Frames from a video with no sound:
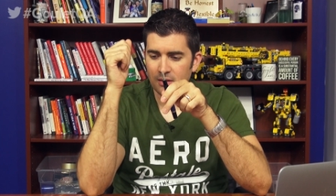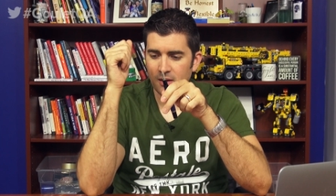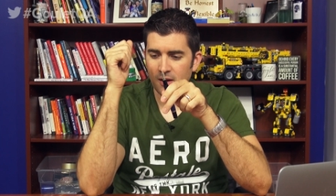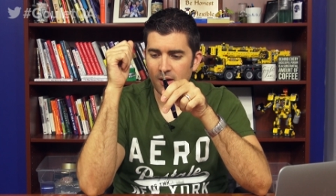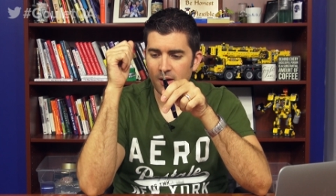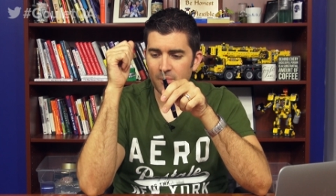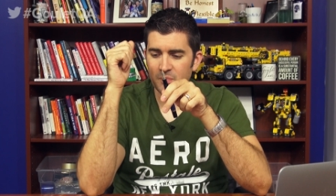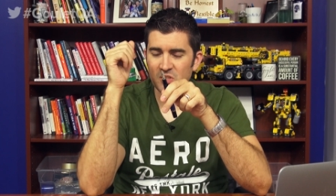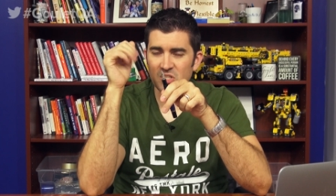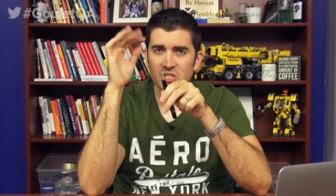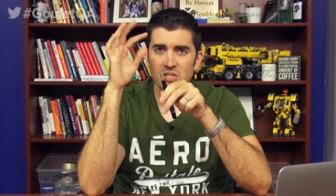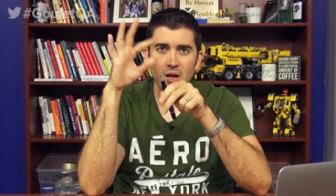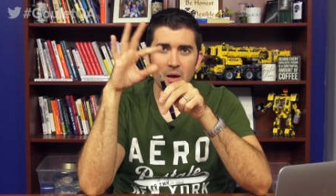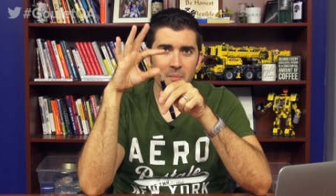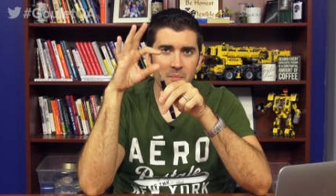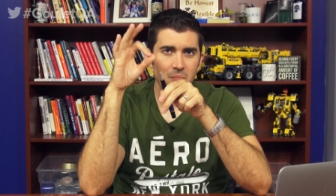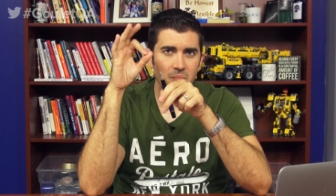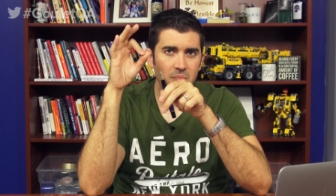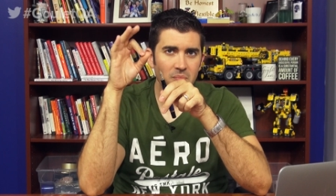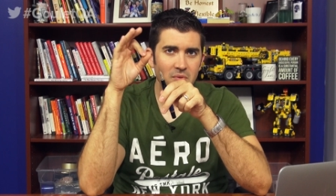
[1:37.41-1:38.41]
Um,
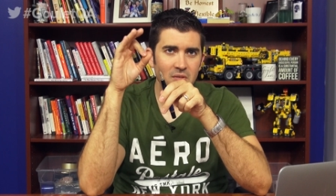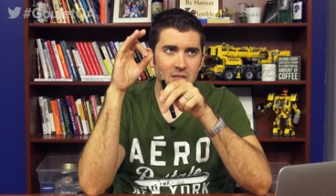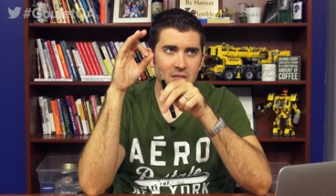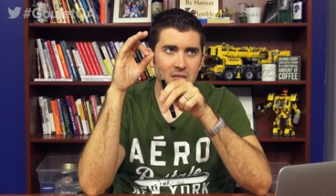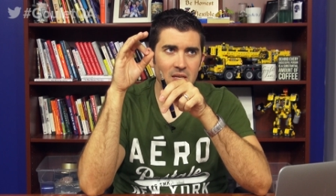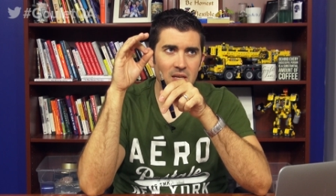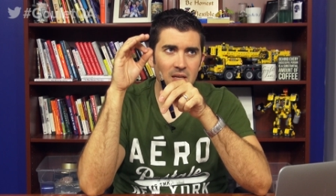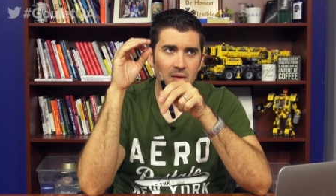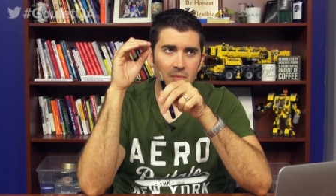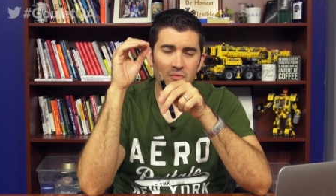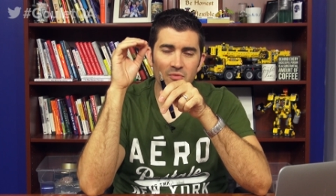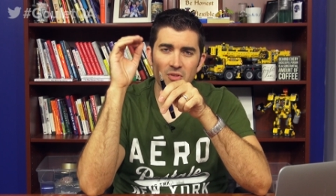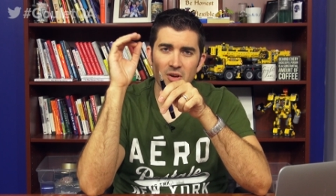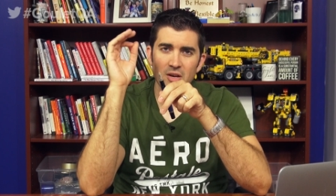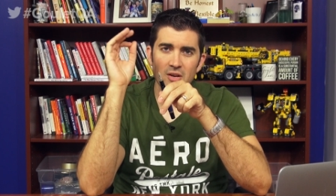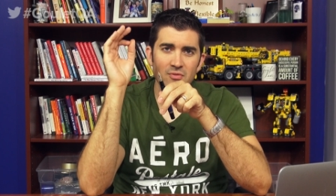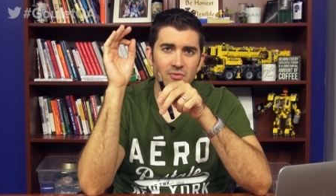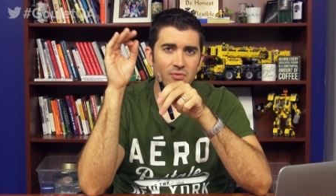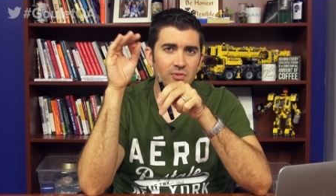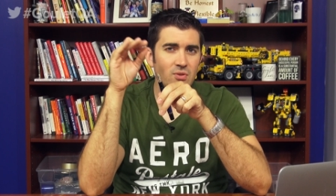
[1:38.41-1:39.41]
some nib,
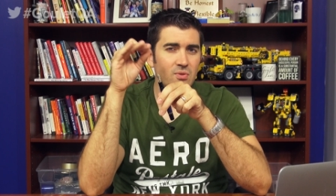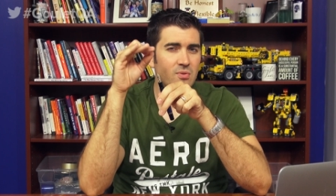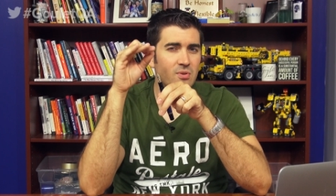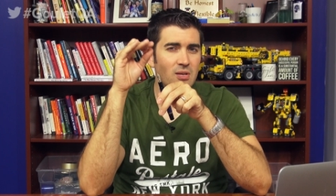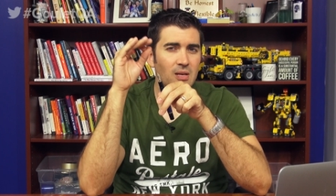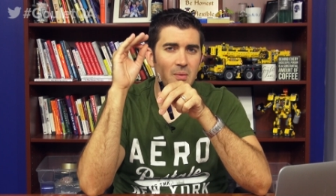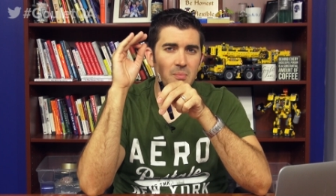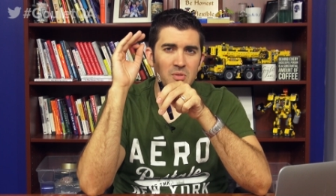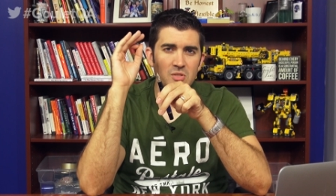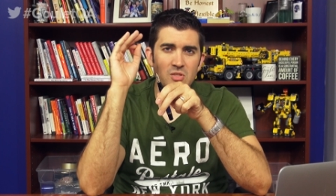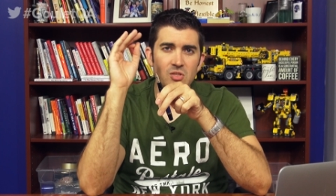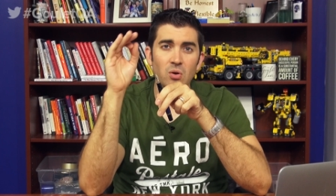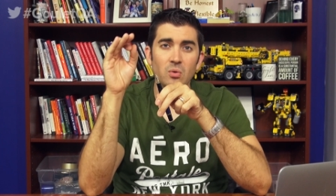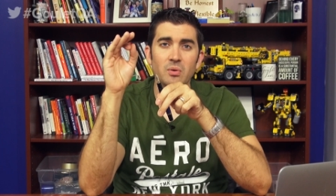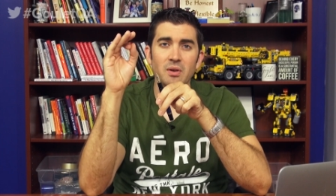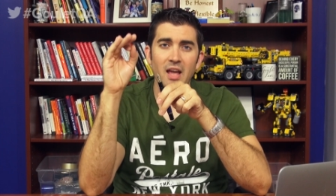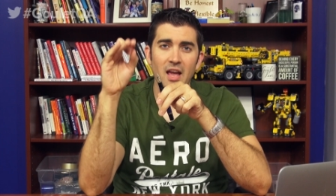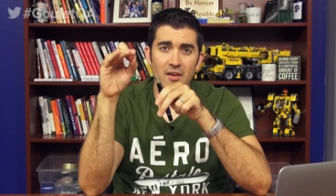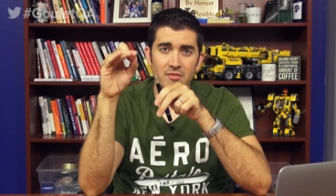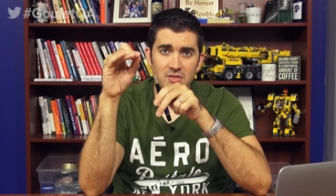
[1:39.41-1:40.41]
very few nibs
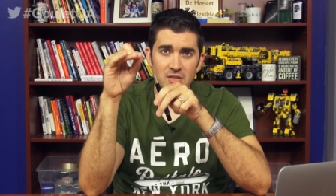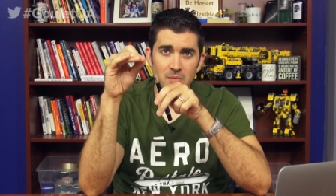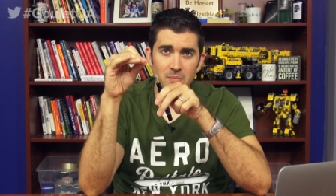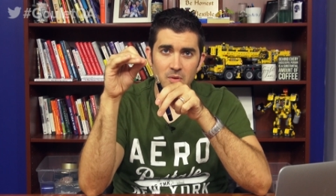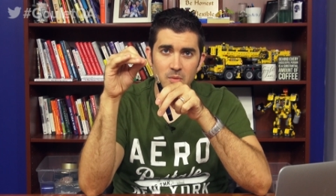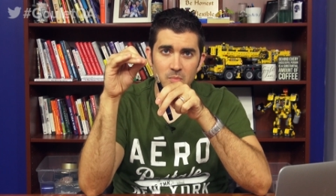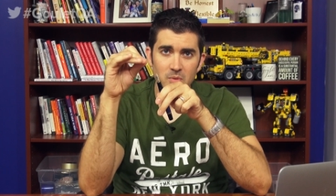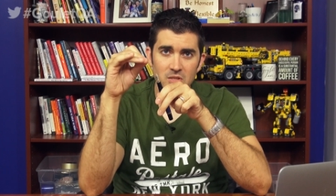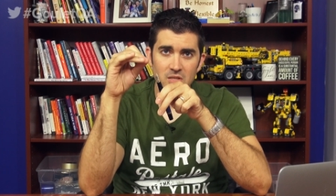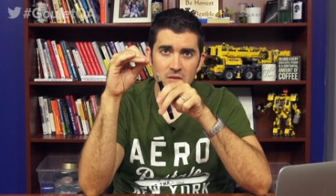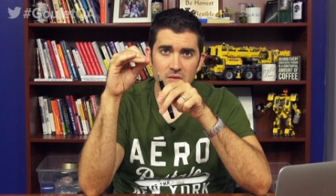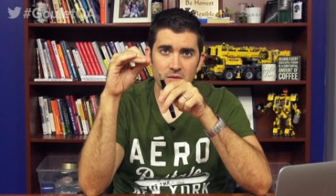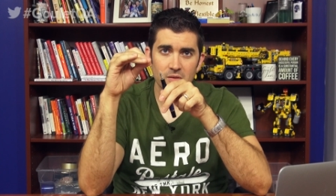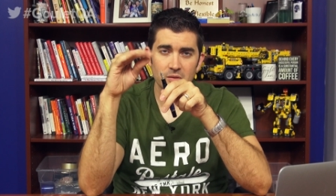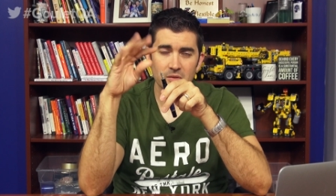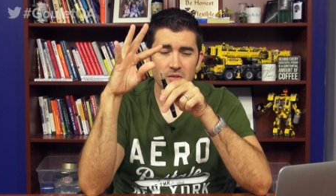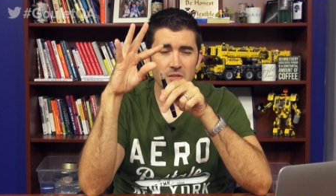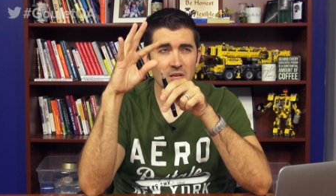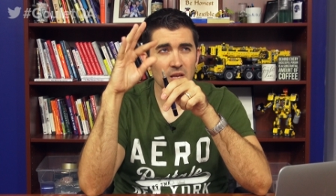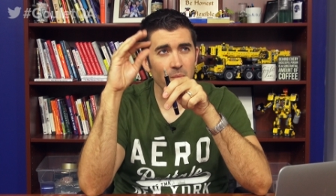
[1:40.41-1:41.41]
don't have tipping
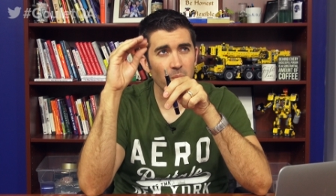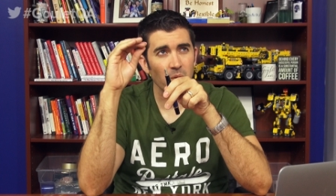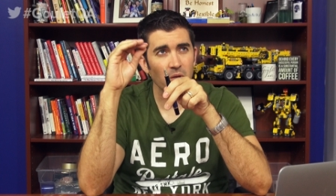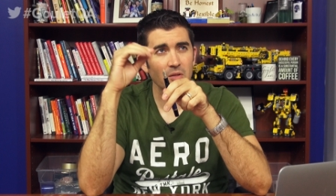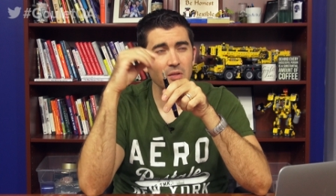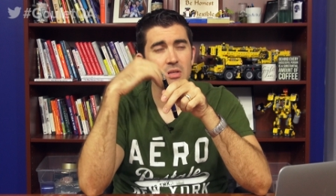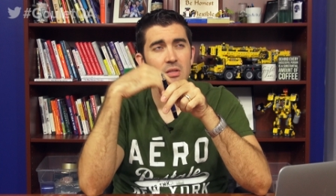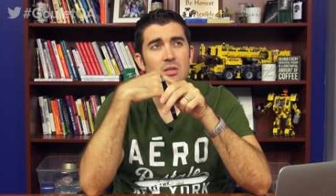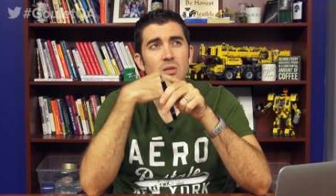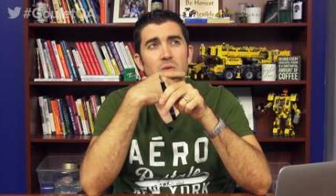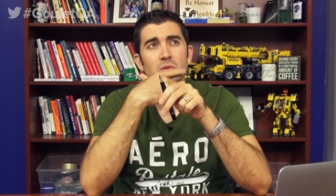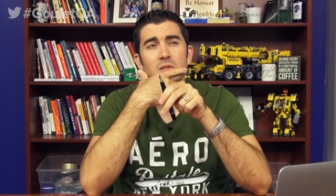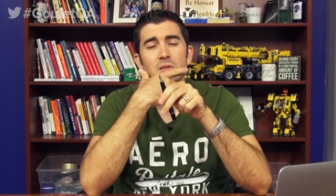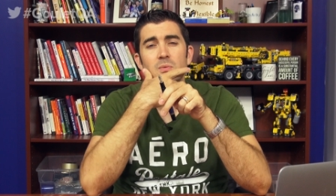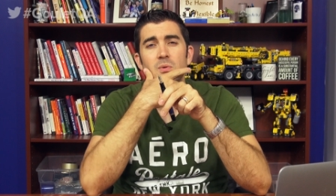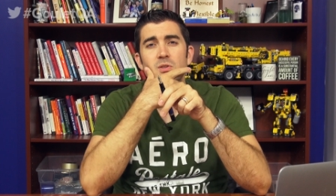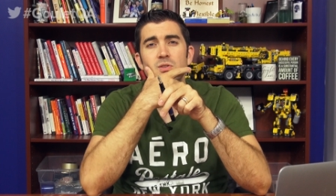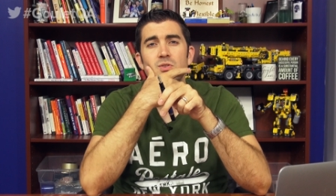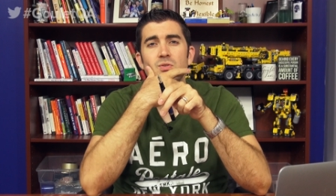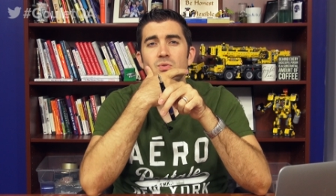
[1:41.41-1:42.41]
material. Typically the only
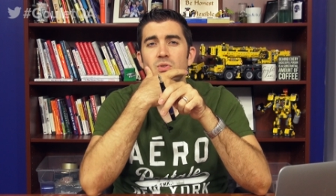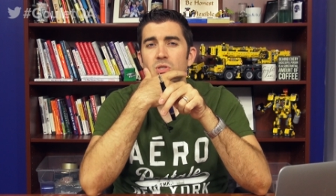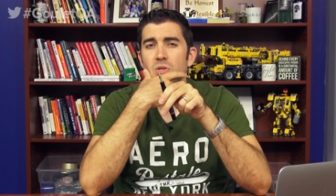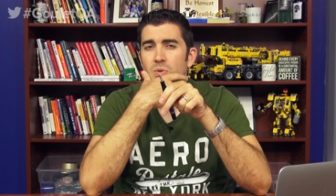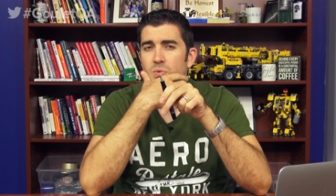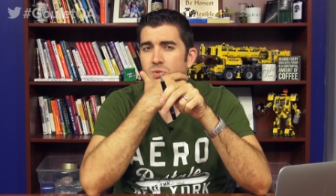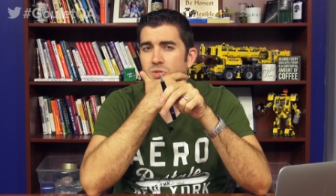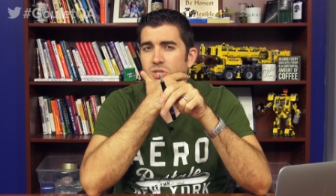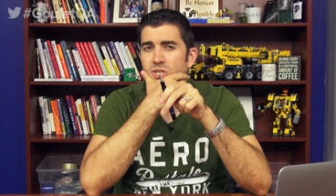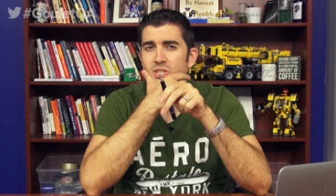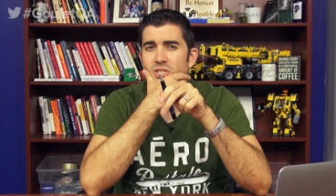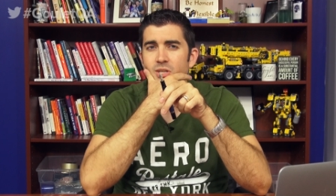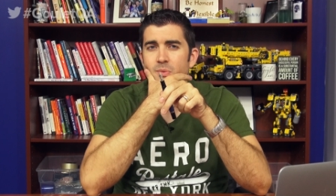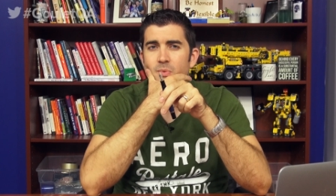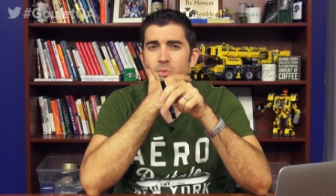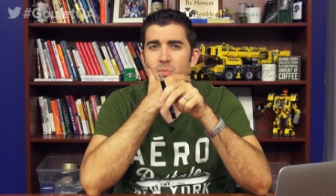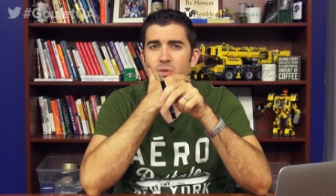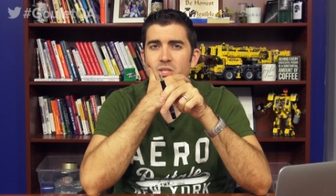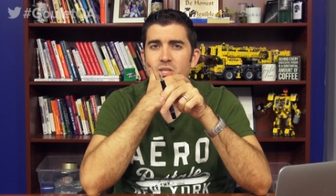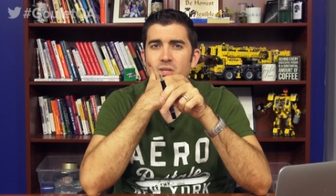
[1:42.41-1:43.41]
ones you don't see
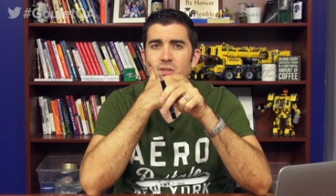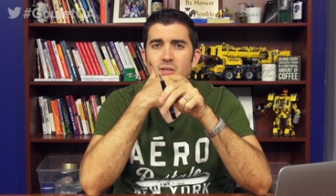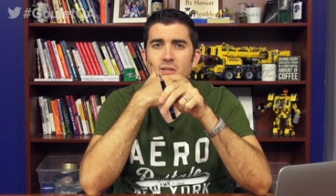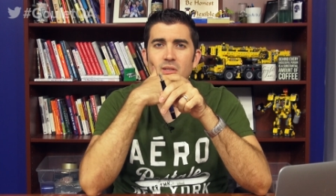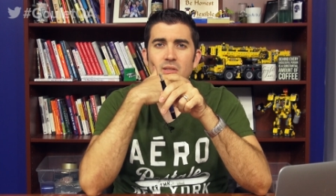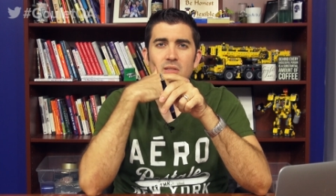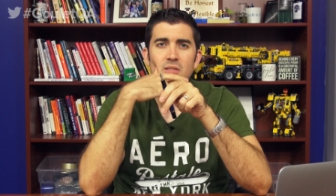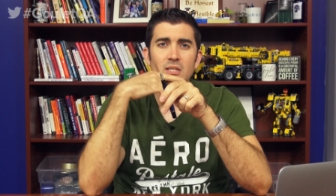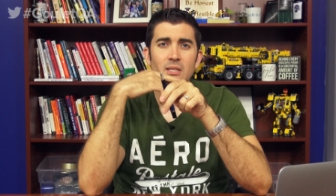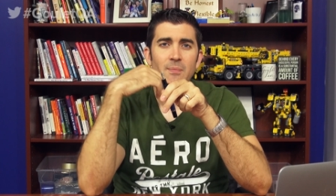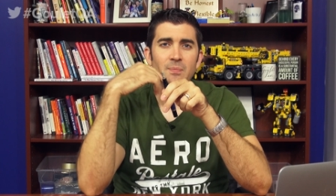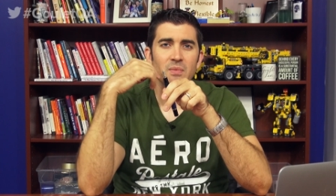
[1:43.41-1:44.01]
tipping material